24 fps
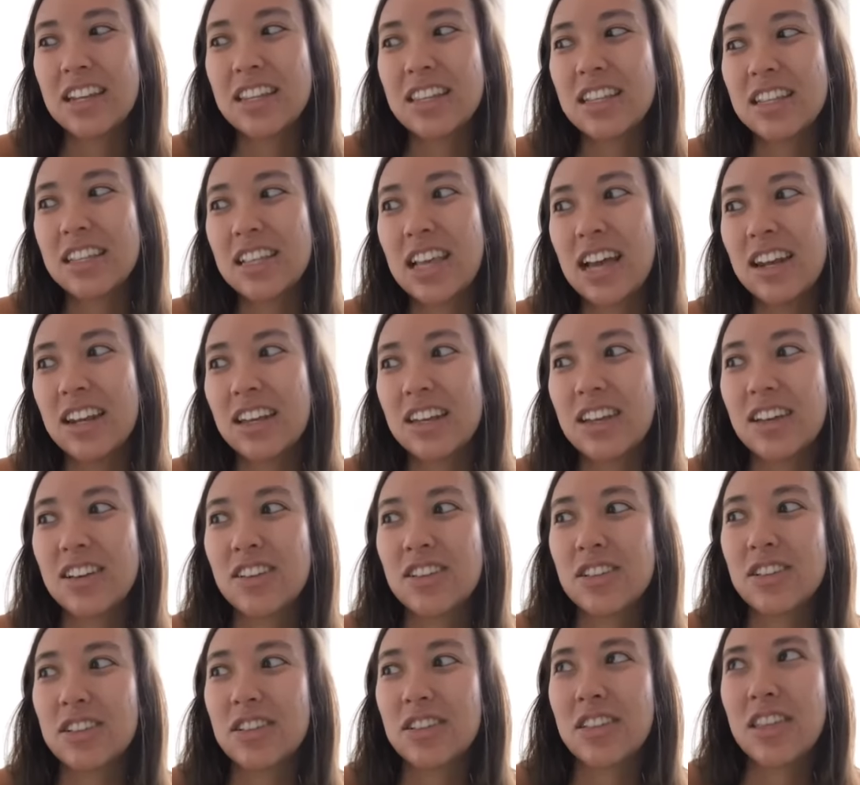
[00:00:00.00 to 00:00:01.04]
this kind of
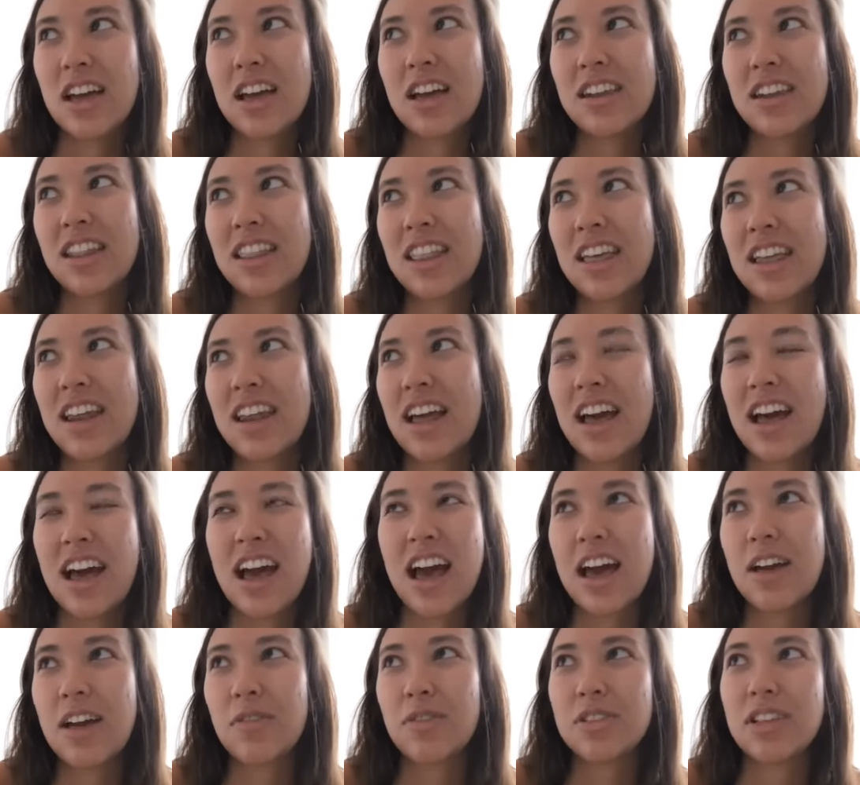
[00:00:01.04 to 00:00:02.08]
goes, and then
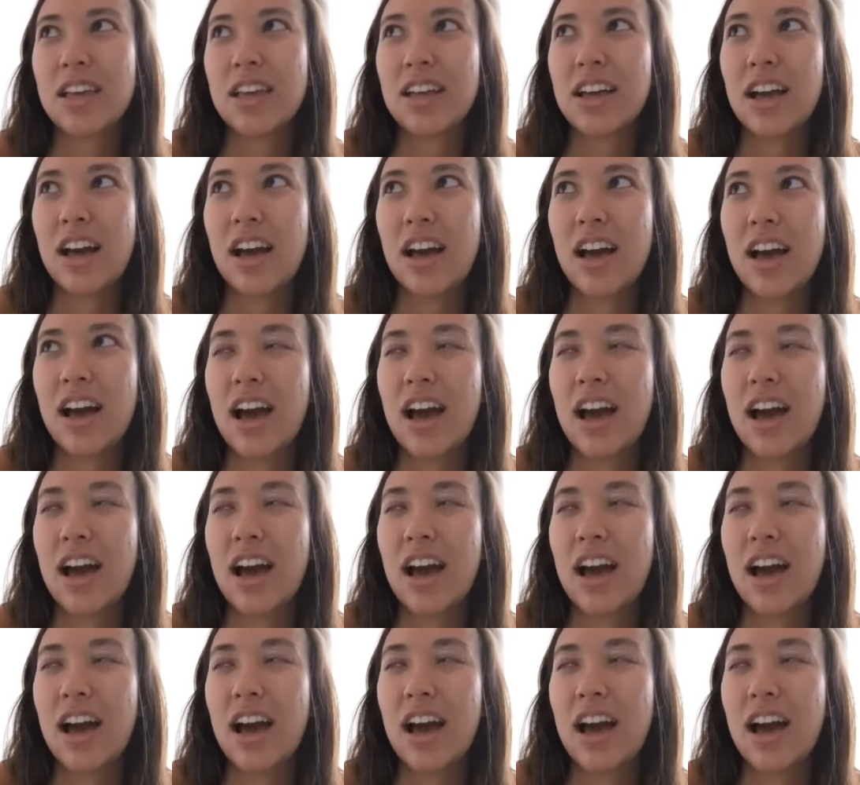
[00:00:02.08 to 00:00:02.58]
I was like,